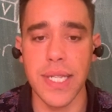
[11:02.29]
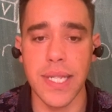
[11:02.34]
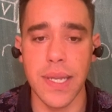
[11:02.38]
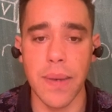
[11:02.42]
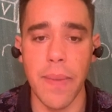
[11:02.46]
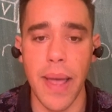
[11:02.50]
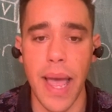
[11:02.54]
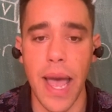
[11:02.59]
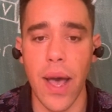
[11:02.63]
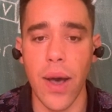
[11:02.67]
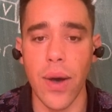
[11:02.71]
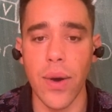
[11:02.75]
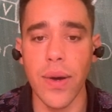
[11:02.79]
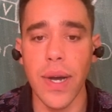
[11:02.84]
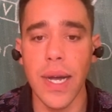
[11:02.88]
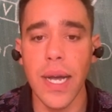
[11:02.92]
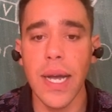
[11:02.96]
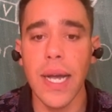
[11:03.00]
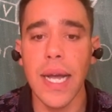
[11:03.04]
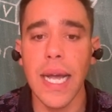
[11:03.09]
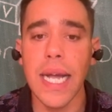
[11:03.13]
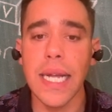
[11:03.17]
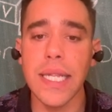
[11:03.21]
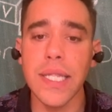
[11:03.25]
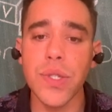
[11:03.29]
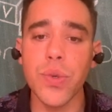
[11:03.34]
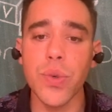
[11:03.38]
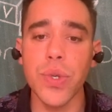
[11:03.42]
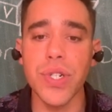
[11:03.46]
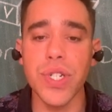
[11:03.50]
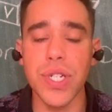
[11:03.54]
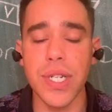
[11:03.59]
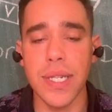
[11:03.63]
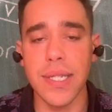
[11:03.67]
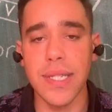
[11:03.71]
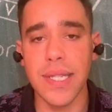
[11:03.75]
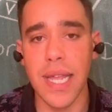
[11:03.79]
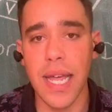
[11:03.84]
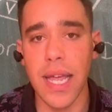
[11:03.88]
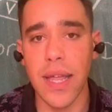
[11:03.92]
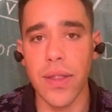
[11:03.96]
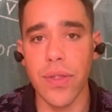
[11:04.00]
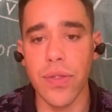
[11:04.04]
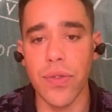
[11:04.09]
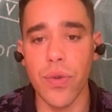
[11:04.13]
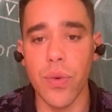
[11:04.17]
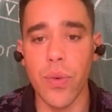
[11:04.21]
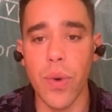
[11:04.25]
somehow, and Squish does
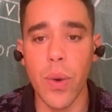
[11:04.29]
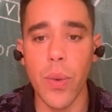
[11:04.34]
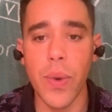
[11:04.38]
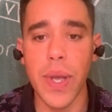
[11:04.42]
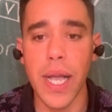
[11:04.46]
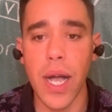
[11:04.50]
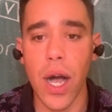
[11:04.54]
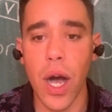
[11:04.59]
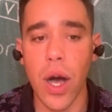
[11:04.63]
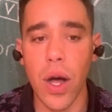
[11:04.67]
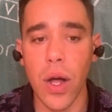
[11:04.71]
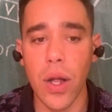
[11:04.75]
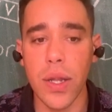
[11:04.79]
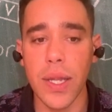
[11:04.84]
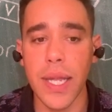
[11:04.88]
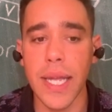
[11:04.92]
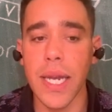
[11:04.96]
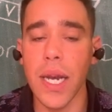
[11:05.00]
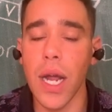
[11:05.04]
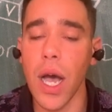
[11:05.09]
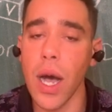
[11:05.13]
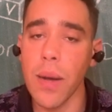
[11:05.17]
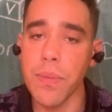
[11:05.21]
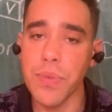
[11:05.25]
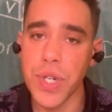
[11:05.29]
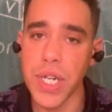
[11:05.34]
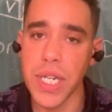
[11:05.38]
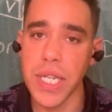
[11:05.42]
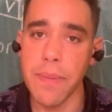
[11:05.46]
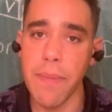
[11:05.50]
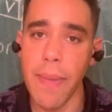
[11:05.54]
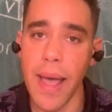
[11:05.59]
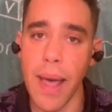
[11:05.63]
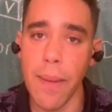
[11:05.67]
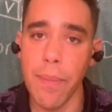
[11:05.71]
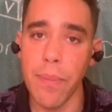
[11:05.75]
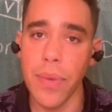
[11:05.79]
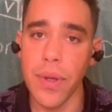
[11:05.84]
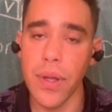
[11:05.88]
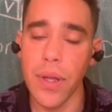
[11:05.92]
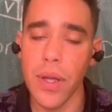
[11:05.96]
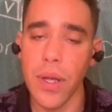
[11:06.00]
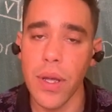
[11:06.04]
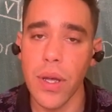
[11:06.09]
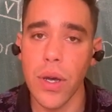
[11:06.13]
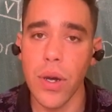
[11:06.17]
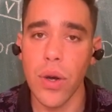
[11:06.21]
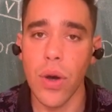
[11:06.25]
that through what we call an object map,
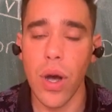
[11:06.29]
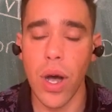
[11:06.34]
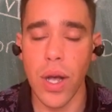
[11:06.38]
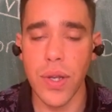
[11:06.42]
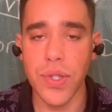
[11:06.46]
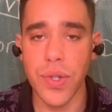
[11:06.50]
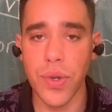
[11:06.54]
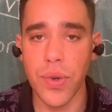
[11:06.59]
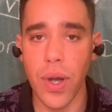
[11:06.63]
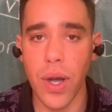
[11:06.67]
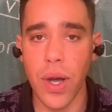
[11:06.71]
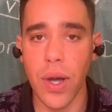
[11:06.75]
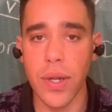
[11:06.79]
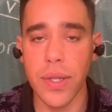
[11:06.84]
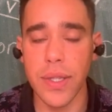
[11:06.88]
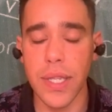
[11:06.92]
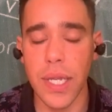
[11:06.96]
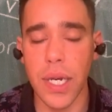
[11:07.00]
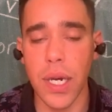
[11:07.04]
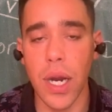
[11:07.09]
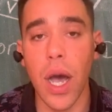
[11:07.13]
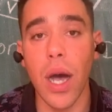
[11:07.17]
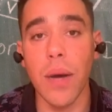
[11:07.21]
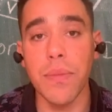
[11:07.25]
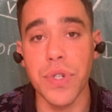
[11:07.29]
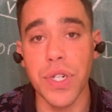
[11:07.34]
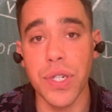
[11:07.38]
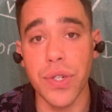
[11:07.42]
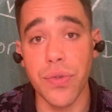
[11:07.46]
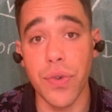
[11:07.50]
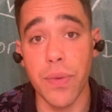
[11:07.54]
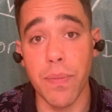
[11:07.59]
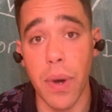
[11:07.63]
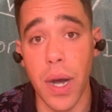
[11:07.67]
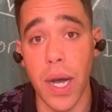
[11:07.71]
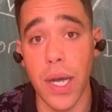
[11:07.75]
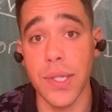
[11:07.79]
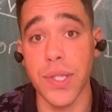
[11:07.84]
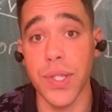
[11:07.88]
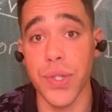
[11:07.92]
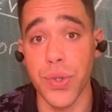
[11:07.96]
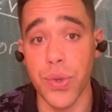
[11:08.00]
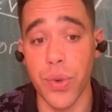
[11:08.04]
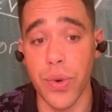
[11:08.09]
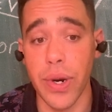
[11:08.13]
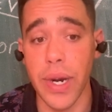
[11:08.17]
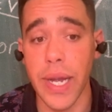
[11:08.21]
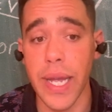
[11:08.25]
also called an object
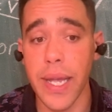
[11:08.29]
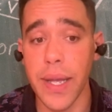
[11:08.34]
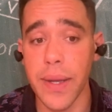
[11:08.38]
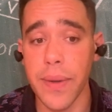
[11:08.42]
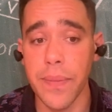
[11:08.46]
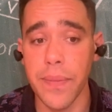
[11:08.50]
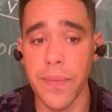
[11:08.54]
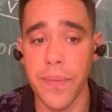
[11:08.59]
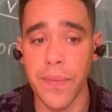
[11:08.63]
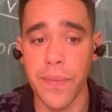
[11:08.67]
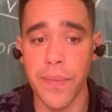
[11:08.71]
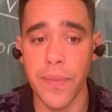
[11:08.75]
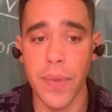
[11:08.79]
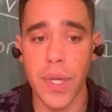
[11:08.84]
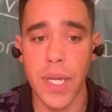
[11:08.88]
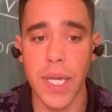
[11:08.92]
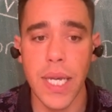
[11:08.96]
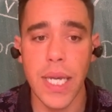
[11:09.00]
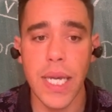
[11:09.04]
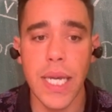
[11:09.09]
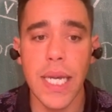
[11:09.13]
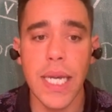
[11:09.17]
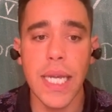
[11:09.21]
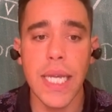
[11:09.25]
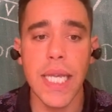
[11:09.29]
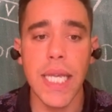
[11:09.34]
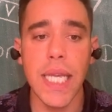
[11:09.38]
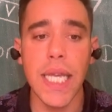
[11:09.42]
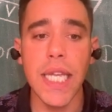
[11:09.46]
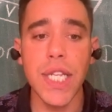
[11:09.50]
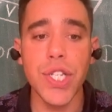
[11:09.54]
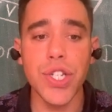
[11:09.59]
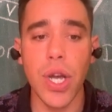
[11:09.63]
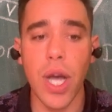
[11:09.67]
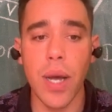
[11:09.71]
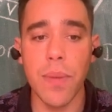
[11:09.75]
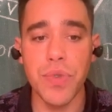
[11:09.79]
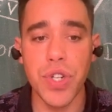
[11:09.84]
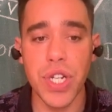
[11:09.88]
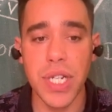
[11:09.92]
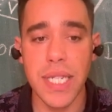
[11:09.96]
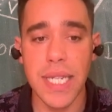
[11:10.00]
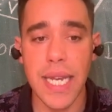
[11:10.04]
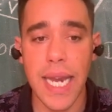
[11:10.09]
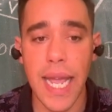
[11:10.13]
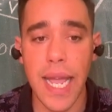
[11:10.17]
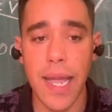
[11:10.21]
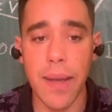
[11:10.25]
repository. Each
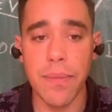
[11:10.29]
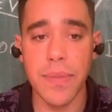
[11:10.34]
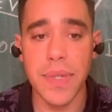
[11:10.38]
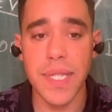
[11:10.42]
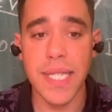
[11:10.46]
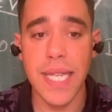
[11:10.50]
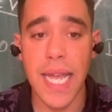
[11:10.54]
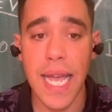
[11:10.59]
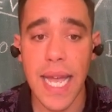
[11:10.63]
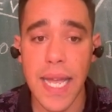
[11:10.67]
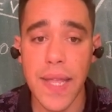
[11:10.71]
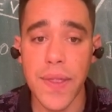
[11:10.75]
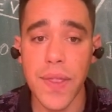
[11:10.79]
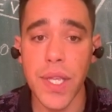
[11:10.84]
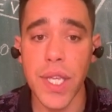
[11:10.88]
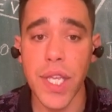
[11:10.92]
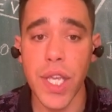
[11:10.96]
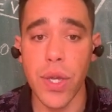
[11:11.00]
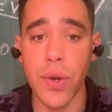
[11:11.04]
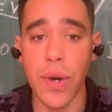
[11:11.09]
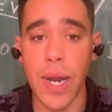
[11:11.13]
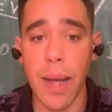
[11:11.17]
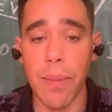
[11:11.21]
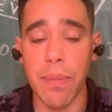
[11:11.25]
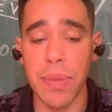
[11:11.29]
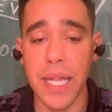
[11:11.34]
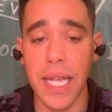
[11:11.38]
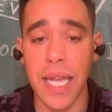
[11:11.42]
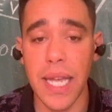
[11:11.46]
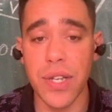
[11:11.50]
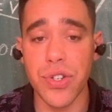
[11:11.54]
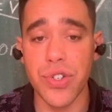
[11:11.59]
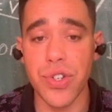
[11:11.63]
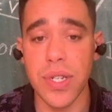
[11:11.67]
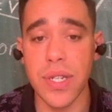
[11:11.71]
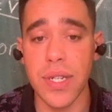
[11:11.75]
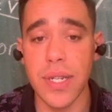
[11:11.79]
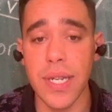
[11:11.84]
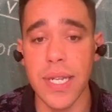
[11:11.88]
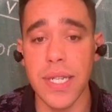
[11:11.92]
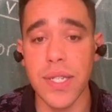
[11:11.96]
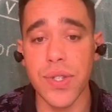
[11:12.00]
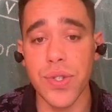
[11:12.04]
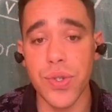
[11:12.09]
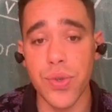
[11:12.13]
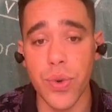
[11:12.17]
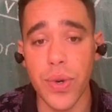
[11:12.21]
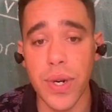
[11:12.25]
object name set in the Qt application is
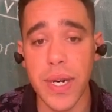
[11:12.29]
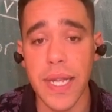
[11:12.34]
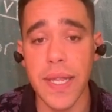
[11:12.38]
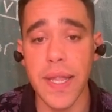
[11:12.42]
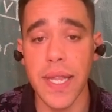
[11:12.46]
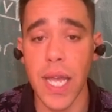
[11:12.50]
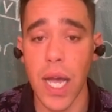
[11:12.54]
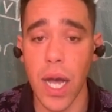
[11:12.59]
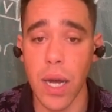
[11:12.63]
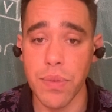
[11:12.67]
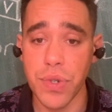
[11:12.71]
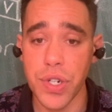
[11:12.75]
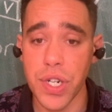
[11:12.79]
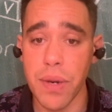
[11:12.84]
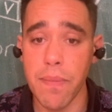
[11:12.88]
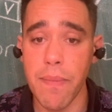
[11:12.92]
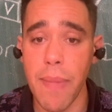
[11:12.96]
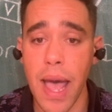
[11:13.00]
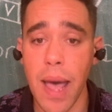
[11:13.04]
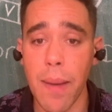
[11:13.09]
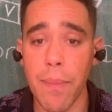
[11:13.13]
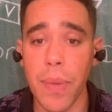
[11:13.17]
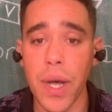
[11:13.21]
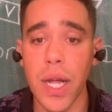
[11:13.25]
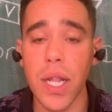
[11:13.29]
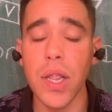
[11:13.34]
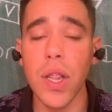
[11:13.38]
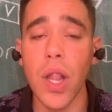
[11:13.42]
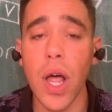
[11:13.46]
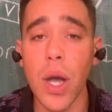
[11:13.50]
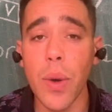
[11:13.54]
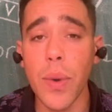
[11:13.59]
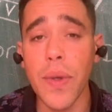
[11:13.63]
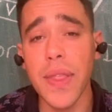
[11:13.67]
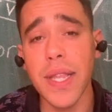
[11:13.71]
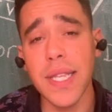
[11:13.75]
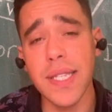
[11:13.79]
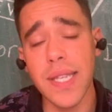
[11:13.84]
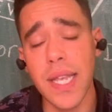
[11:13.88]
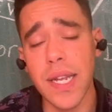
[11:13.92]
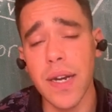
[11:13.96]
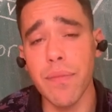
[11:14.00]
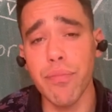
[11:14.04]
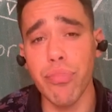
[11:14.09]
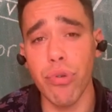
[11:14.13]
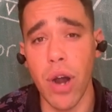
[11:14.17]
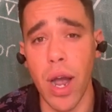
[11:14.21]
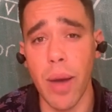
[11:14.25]
stored in the object map along with a set
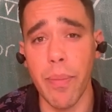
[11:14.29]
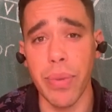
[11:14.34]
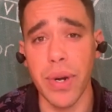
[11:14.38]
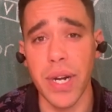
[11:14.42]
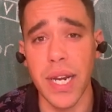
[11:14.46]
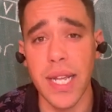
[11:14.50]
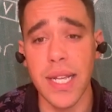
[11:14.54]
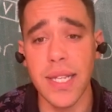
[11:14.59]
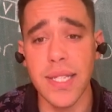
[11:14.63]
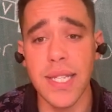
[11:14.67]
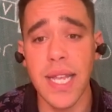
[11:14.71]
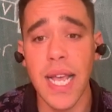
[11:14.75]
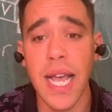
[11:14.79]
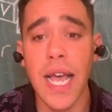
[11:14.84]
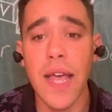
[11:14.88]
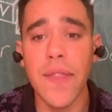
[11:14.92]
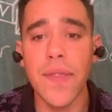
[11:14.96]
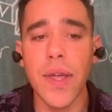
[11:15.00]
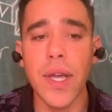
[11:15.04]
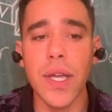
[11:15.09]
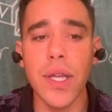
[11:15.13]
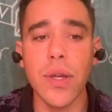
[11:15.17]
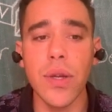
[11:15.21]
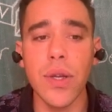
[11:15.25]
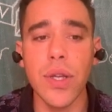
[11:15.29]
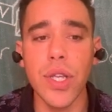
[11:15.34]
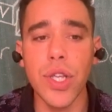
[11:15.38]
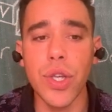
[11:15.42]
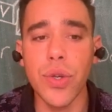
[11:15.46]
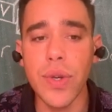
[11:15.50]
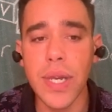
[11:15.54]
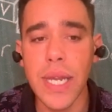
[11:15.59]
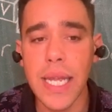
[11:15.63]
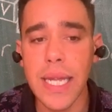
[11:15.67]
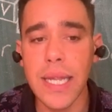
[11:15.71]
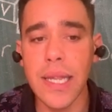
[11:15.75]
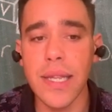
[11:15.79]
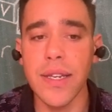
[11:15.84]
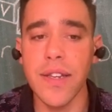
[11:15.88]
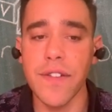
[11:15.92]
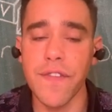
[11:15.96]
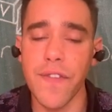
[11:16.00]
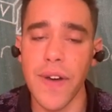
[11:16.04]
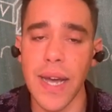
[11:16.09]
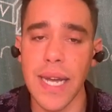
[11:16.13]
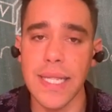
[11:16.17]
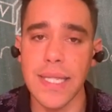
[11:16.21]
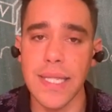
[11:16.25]
of properties that uniquely
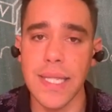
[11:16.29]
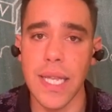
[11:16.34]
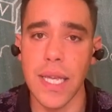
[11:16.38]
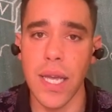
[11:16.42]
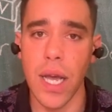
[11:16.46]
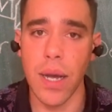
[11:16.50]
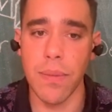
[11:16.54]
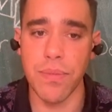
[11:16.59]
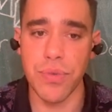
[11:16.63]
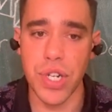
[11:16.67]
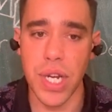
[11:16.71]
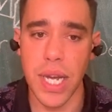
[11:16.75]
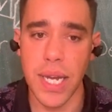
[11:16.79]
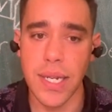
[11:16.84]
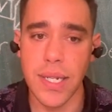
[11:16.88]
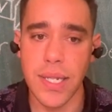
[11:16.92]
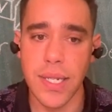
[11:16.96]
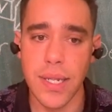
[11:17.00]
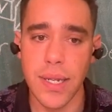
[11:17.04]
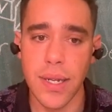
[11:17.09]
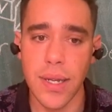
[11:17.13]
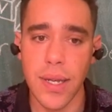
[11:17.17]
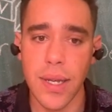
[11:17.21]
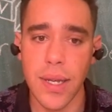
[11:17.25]
defines the object.